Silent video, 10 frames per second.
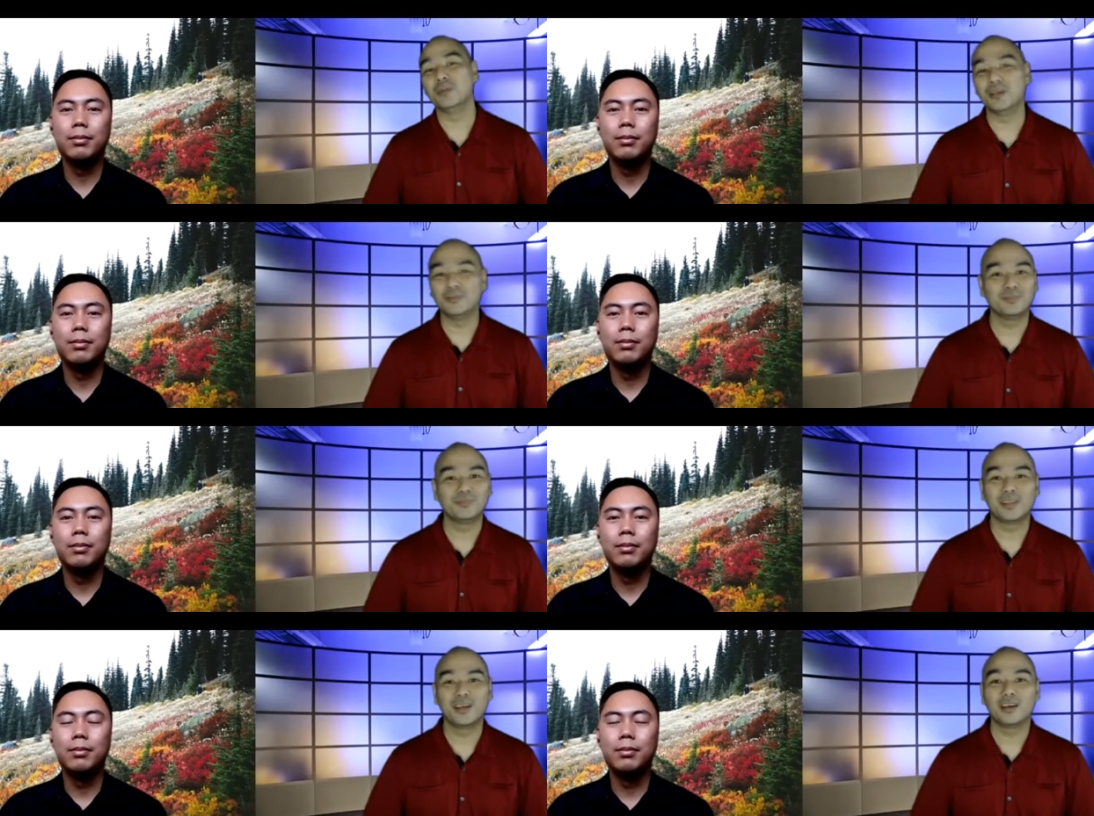Speaker 1: Minh,
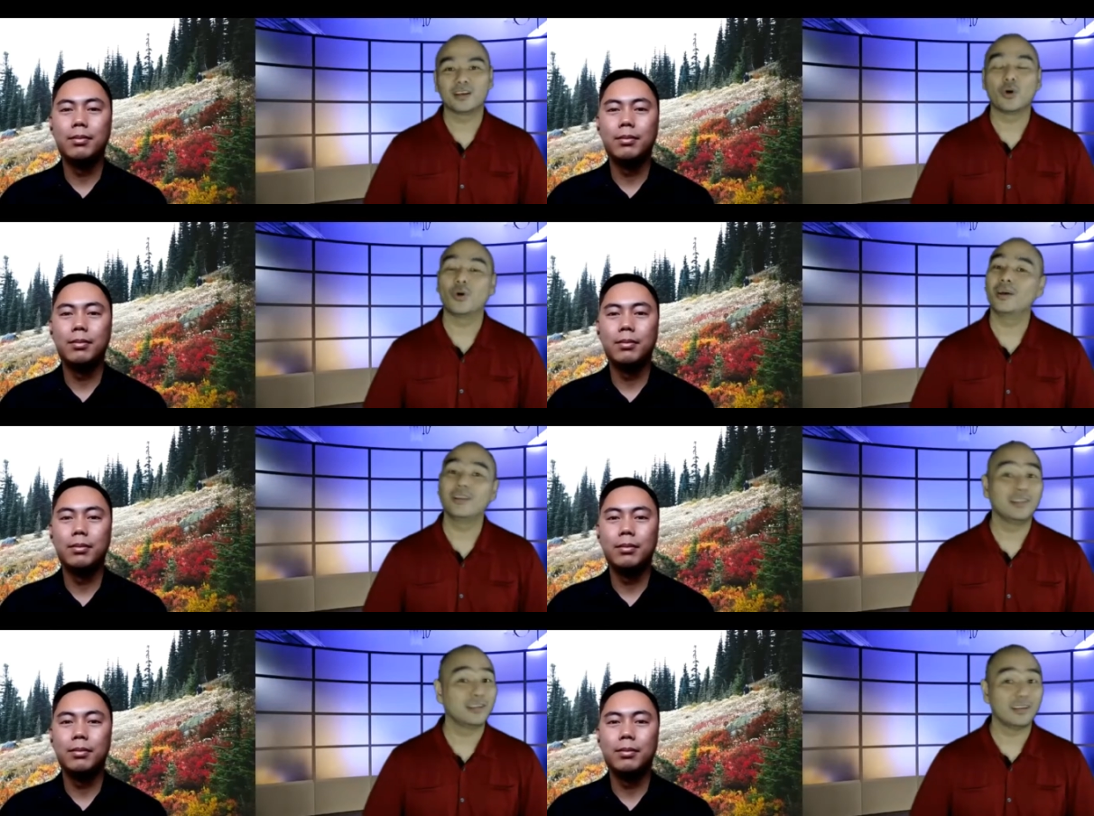go ahead
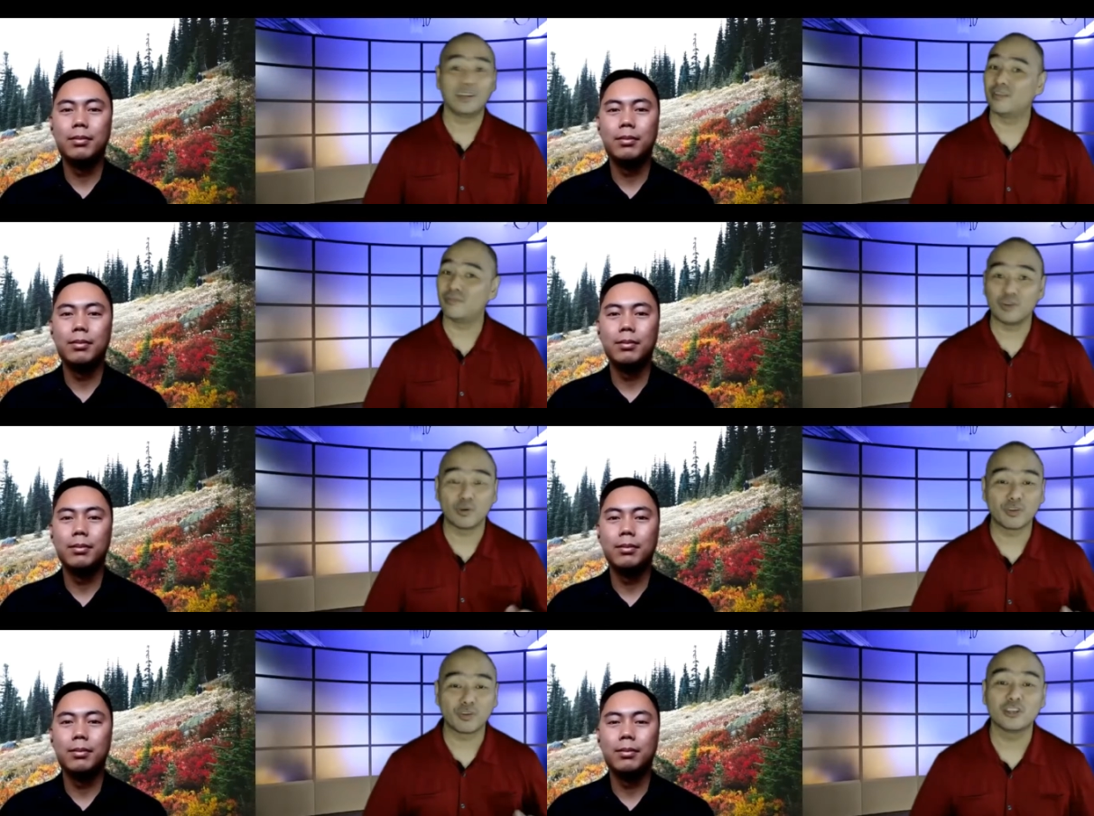and feel
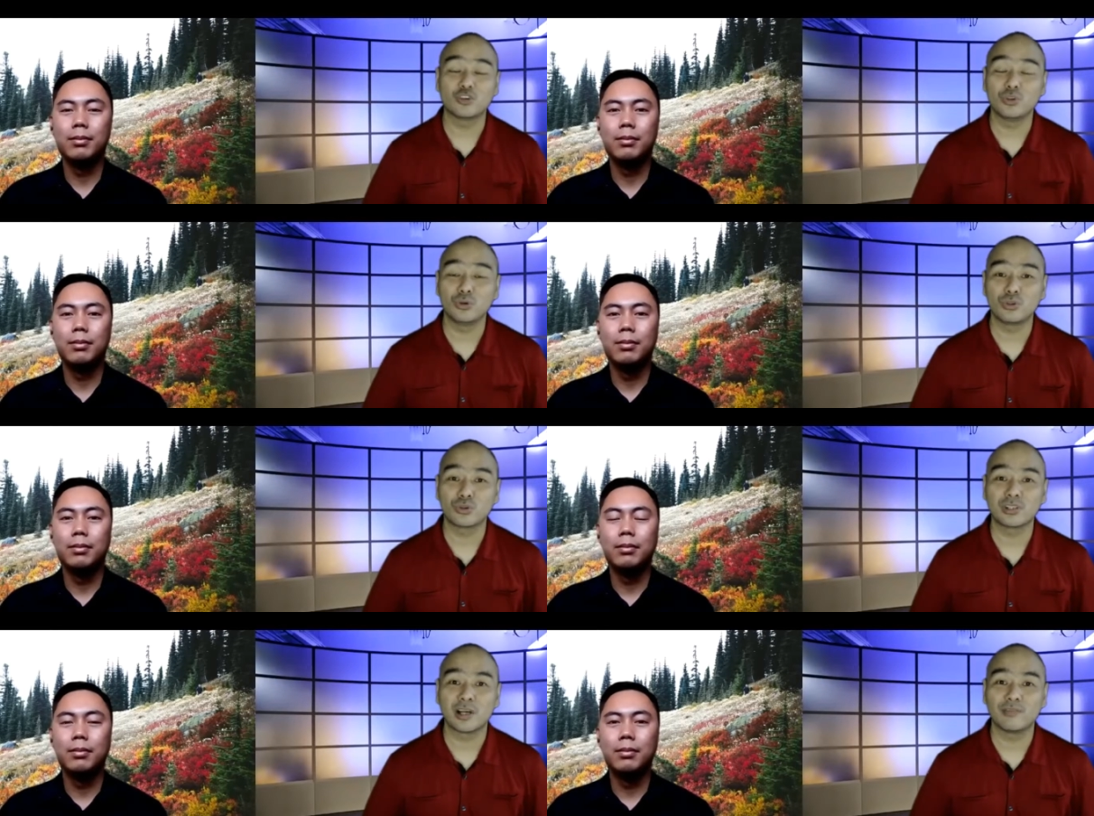free to introduce
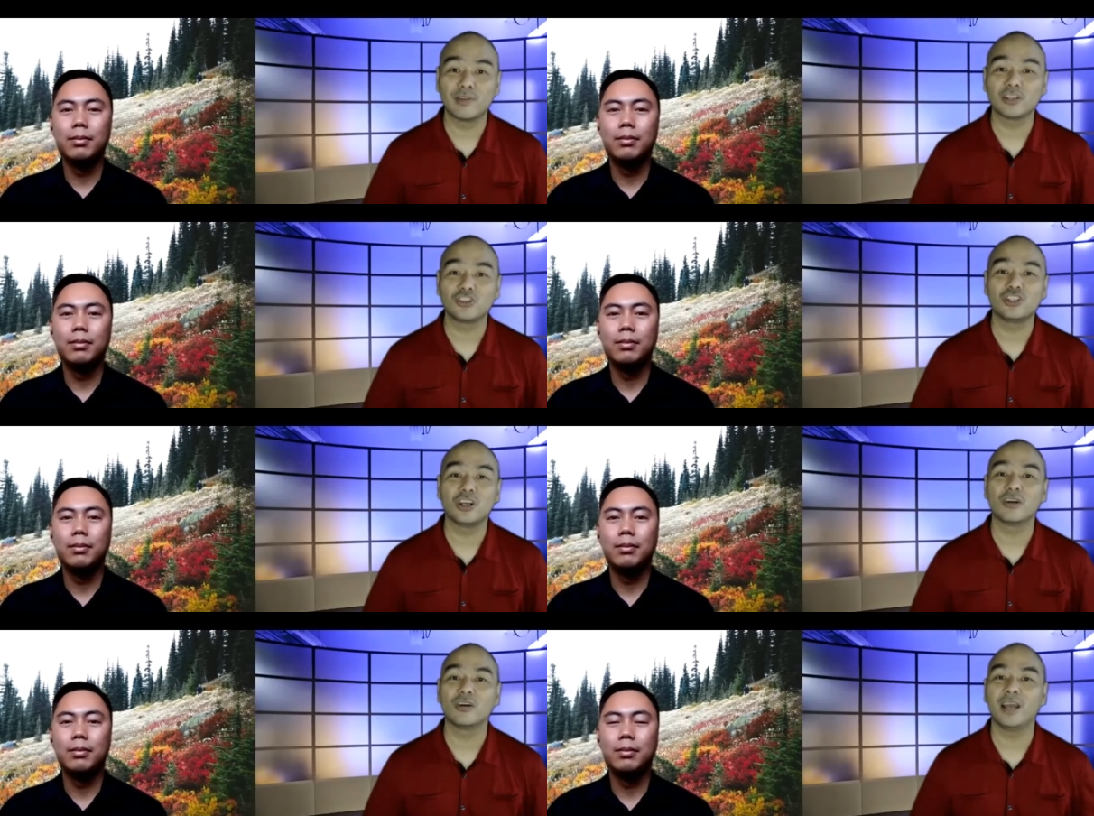yourself and
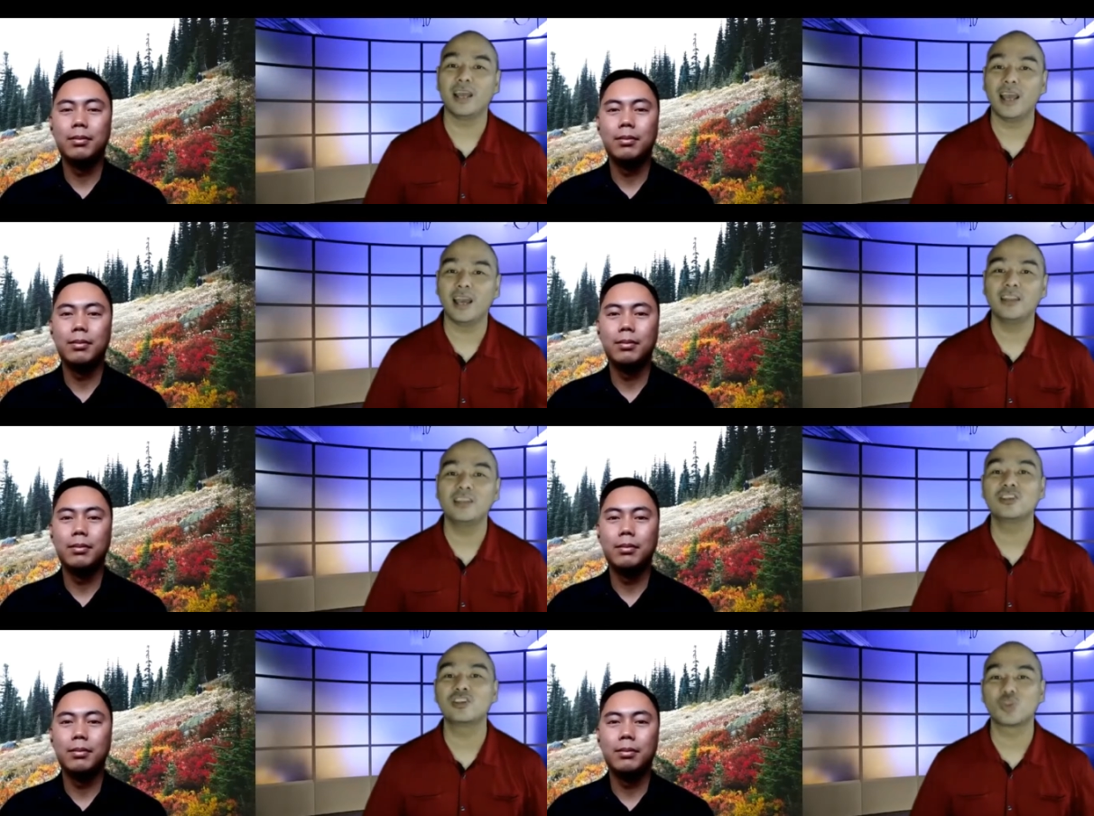share any
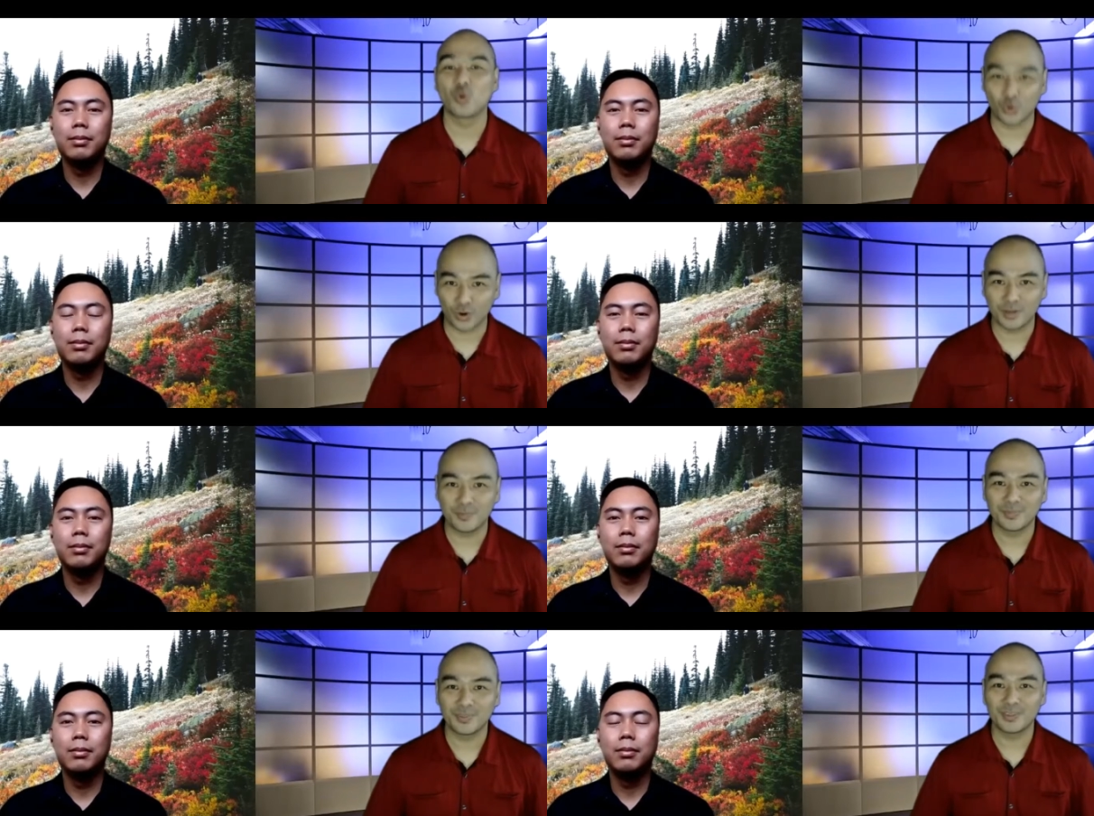story
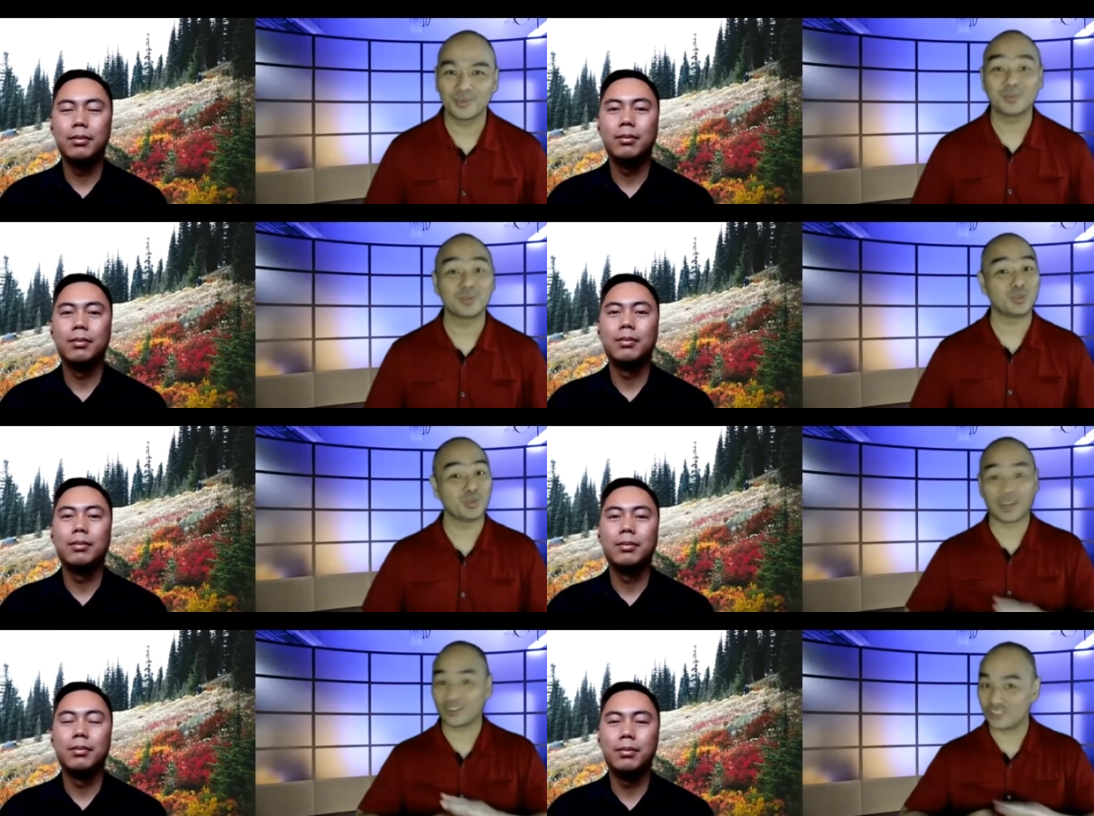you'd
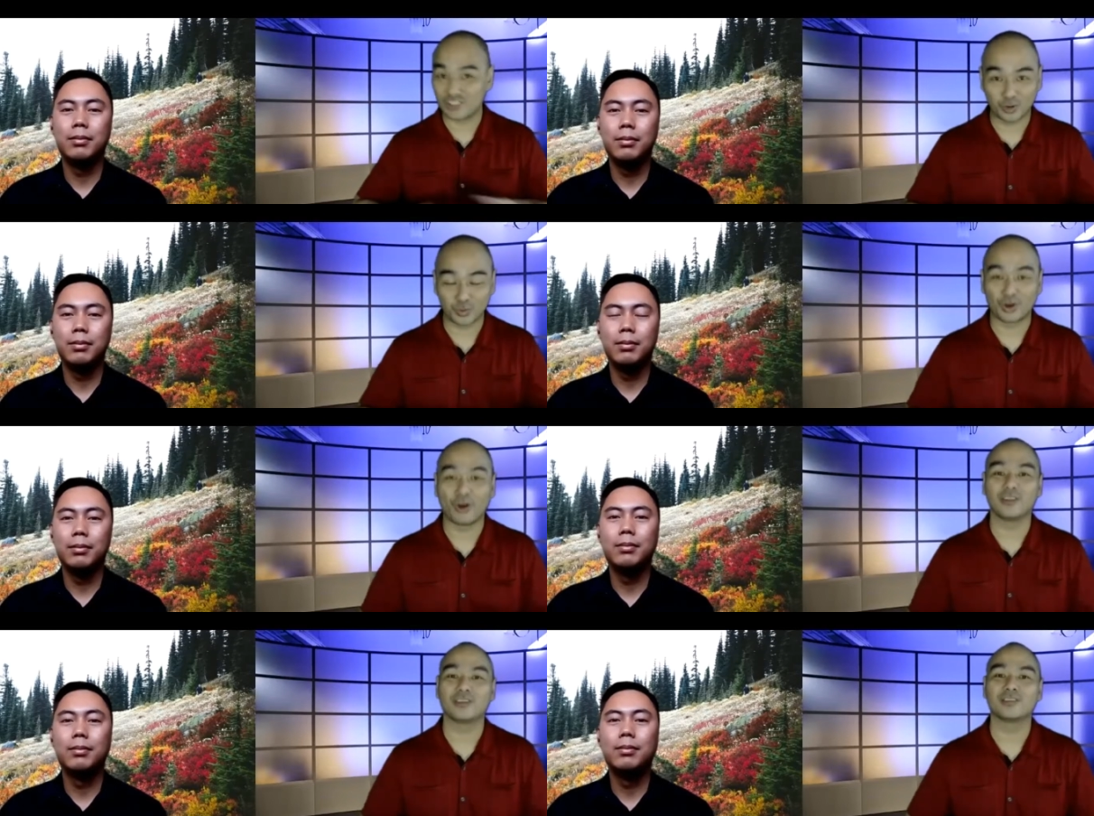like to share with our
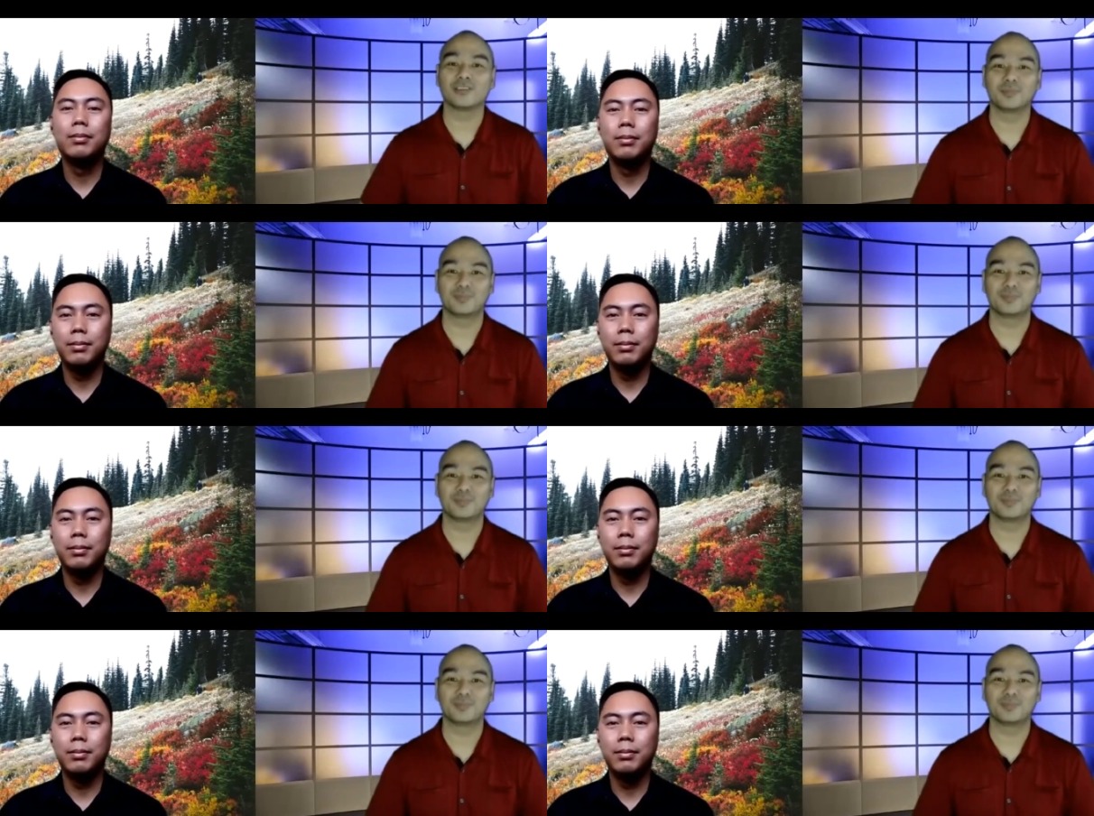audience.